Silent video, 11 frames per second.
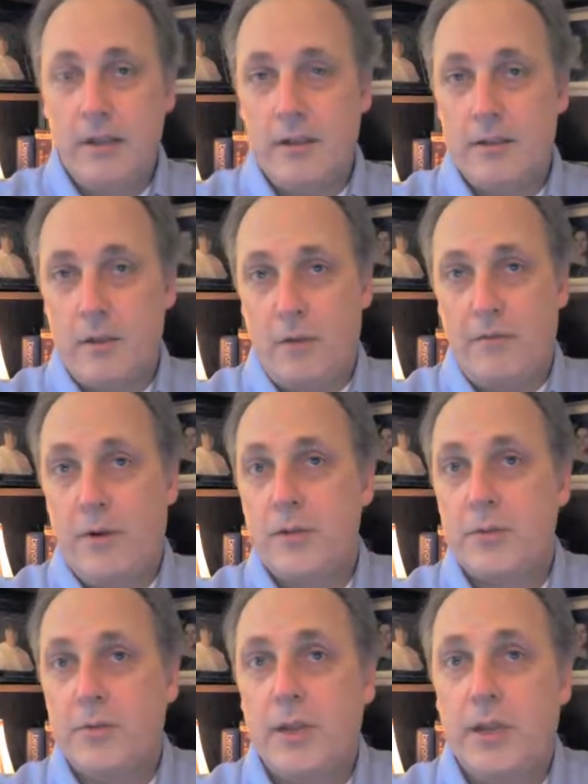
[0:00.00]
So
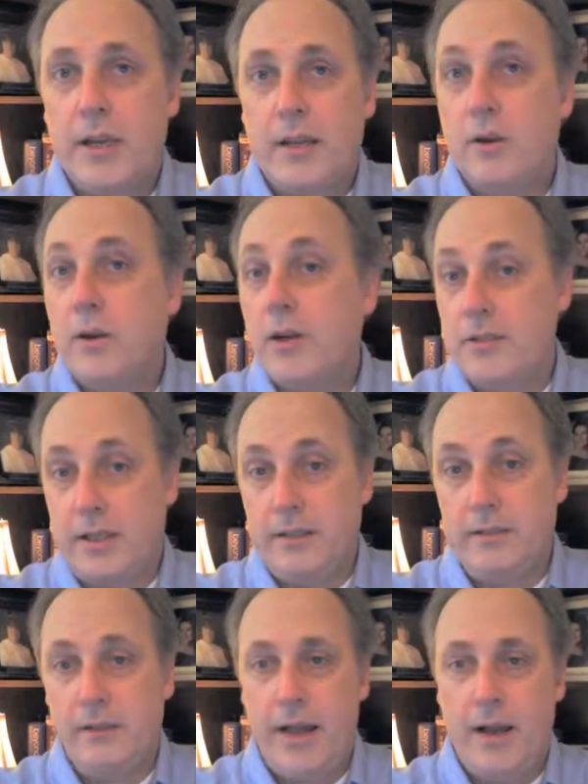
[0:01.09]
first we look at currency.
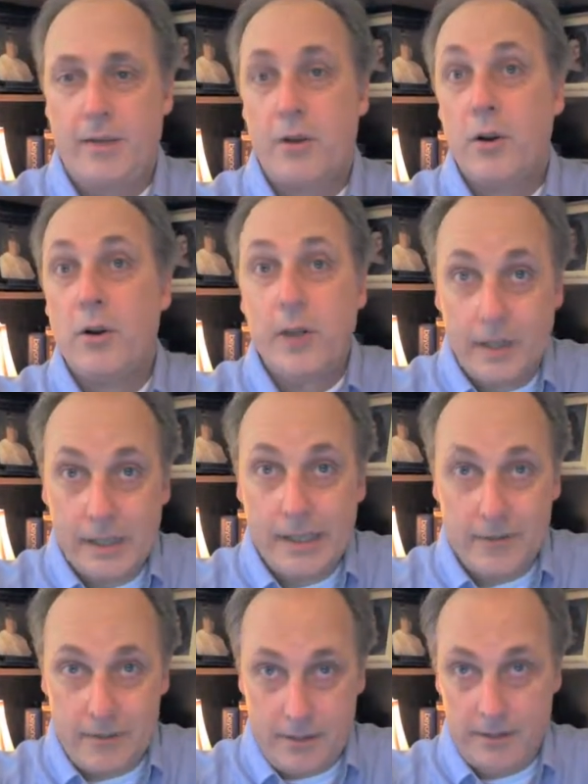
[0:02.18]
How current
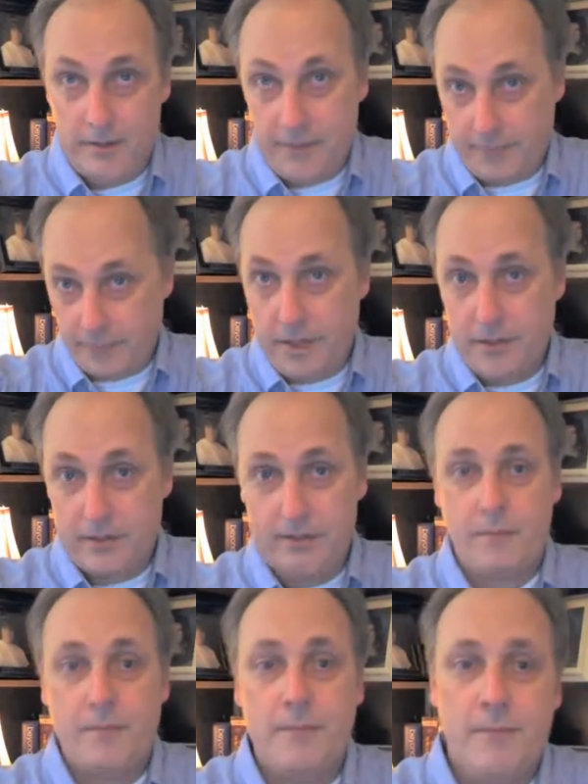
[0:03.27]
is this
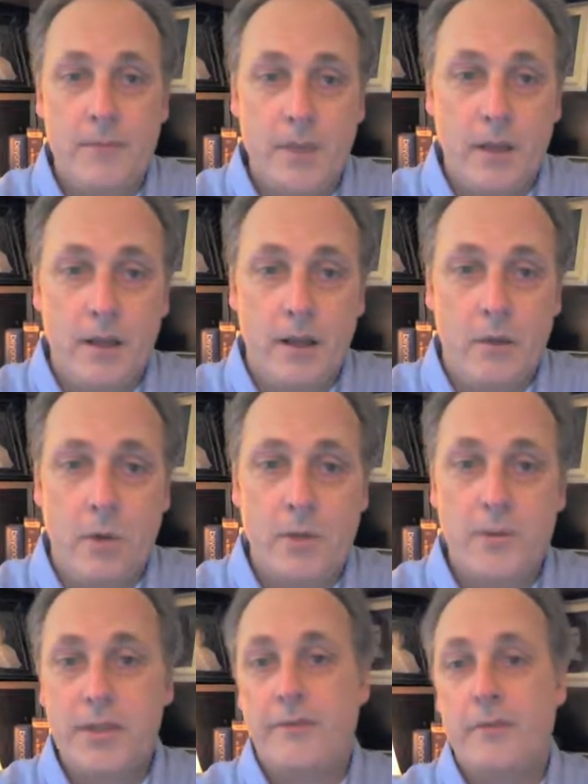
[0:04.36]
information? When
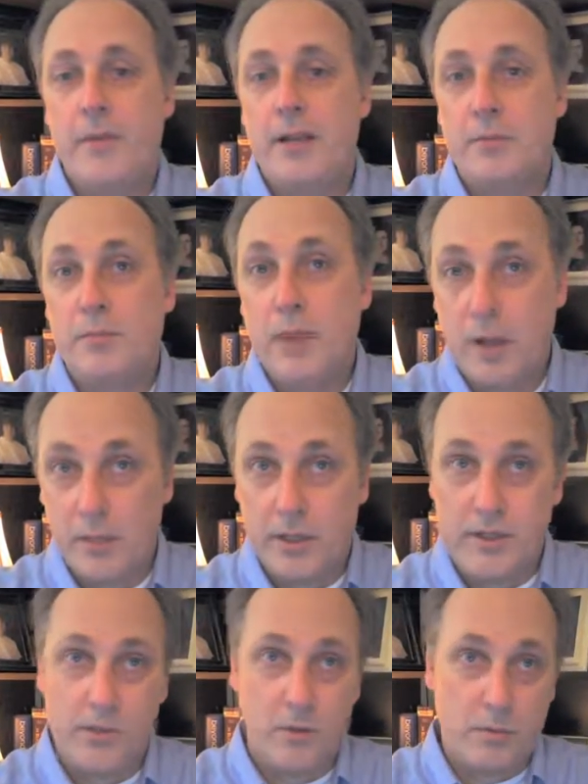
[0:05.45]
was the information
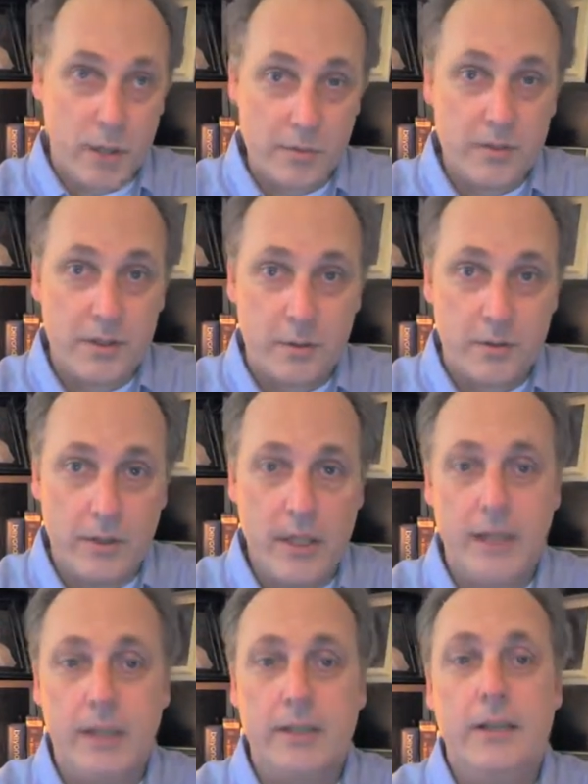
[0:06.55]
published or posted
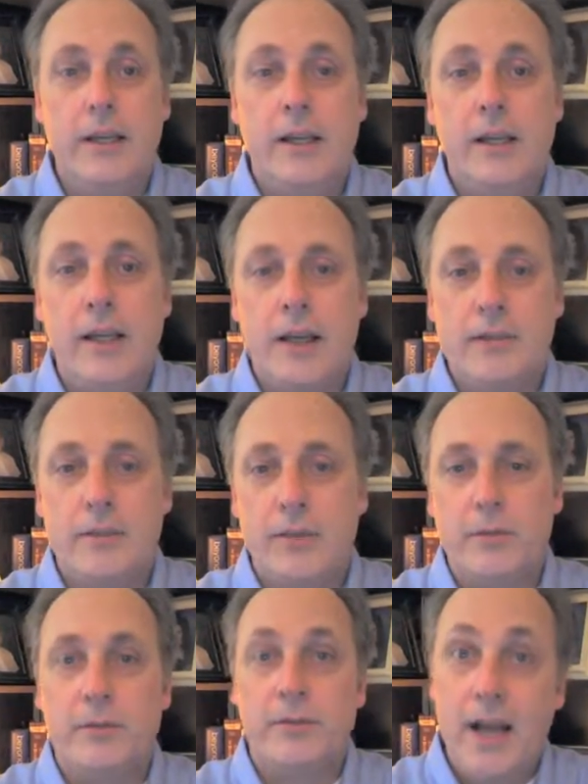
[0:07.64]
online? Has it
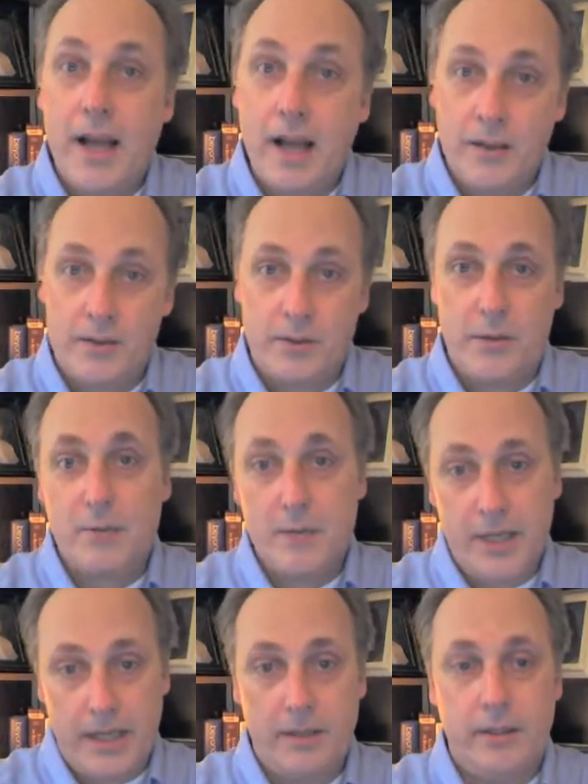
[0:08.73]
been revised or
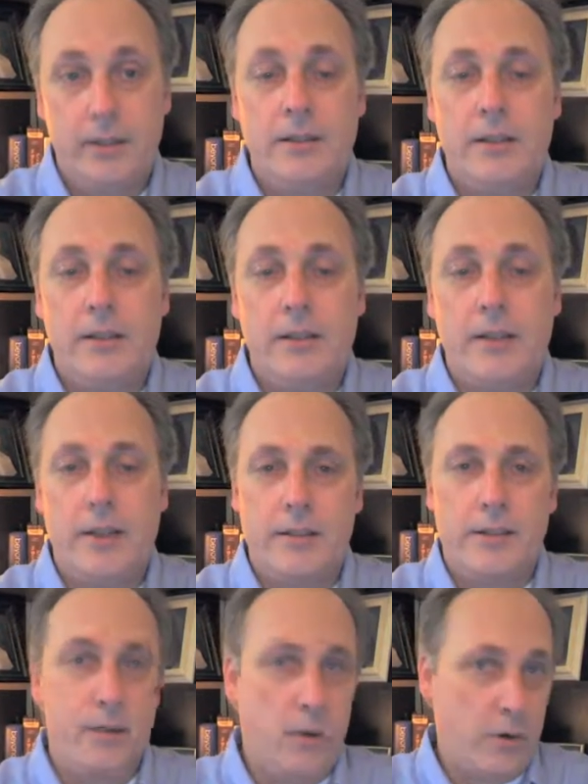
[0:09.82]
updated? Is
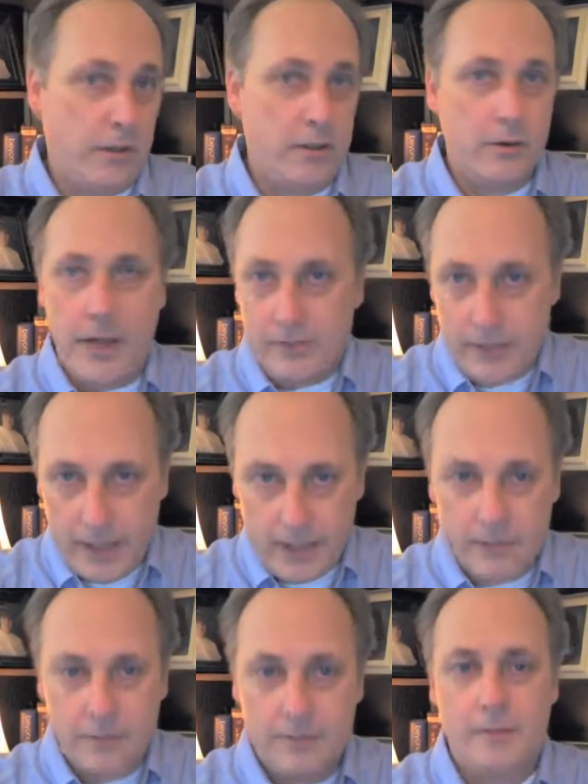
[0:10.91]
it current or out of
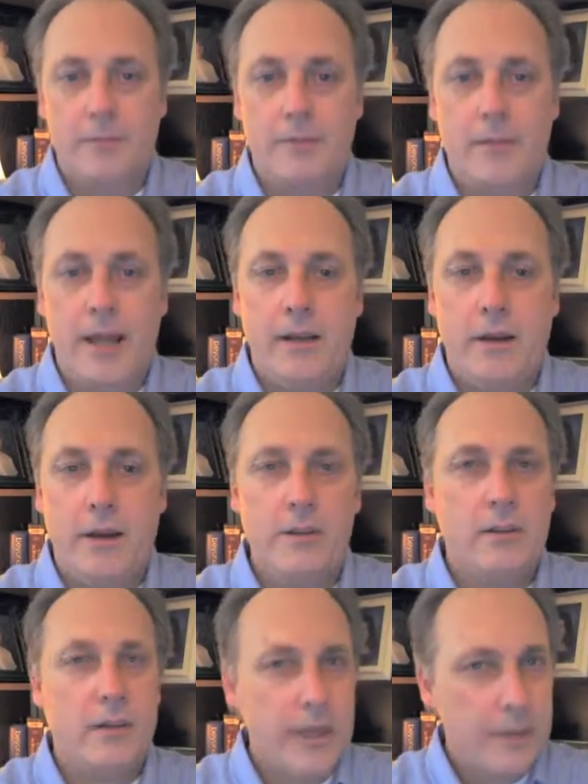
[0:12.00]
date? And are
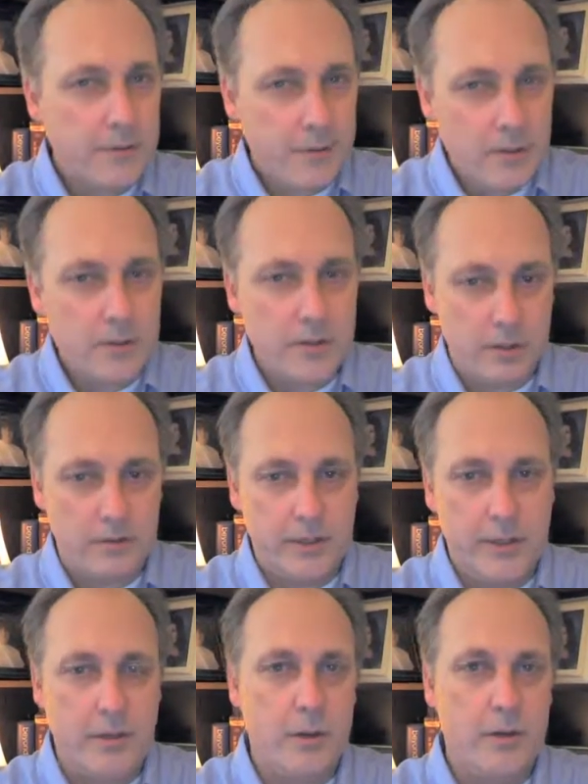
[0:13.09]
the links functional? In
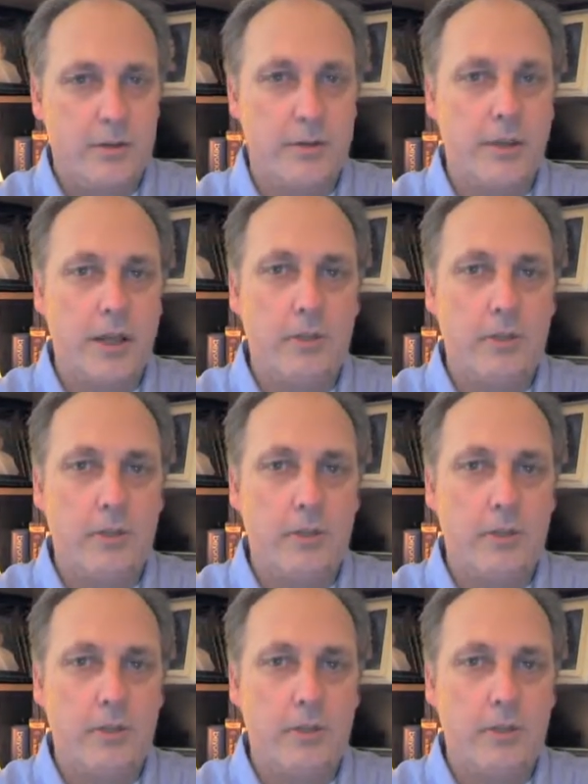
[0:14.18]
other words, do they